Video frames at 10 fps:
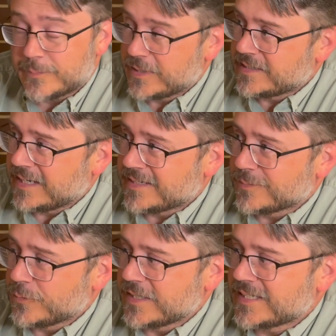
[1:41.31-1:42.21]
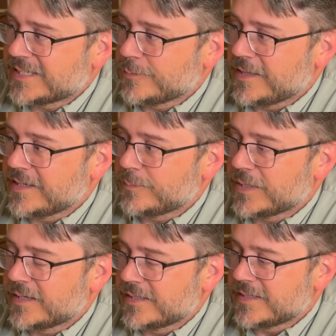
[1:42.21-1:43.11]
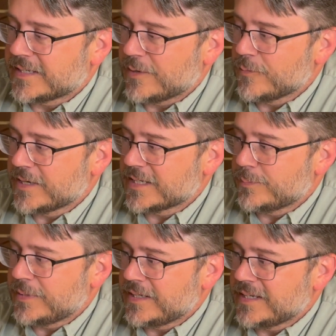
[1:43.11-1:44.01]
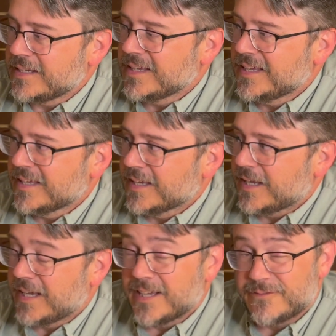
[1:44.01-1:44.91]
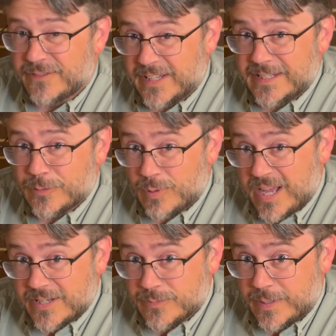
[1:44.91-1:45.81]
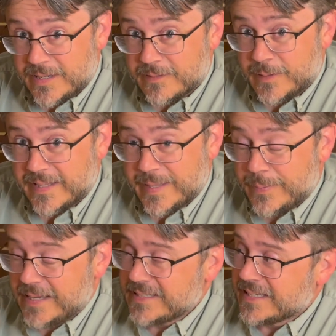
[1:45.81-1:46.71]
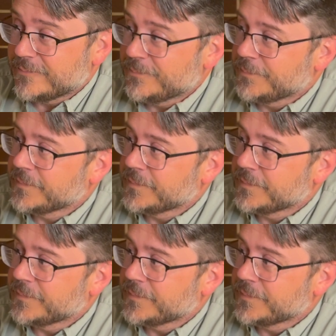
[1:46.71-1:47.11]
I'm gonna take some risks with it because I want it to be fun to watch while I paint it.